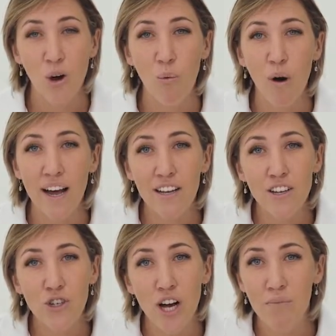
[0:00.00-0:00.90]
why don't
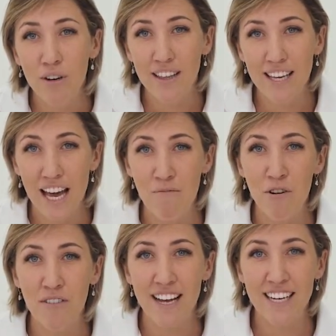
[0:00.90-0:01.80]
you try putting the
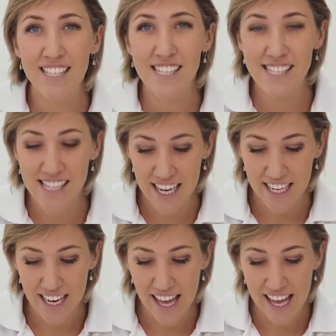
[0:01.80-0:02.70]
camera around into
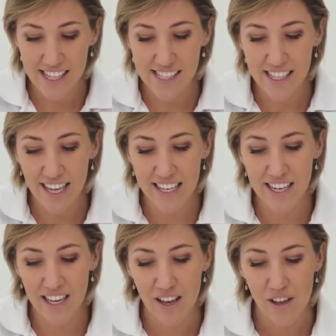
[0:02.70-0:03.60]
scene and
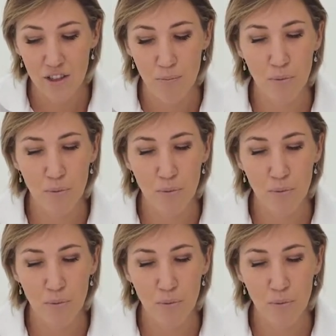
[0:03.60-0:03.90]
selecting the